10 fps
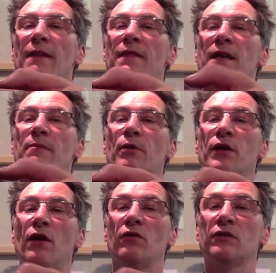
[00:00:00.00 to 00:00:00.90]
And then put
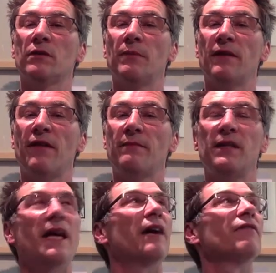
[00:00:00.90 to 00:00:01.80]
it onto a bit of
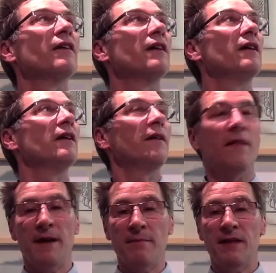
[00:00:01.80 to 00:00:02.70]
MDF.
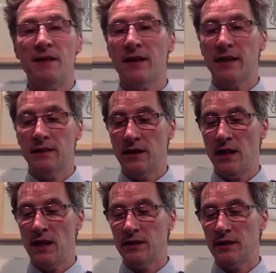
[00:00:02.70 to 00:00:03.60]
That means I can
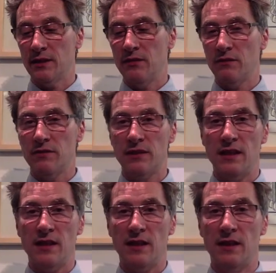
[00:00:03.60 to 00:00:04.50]
cut, and as you can see,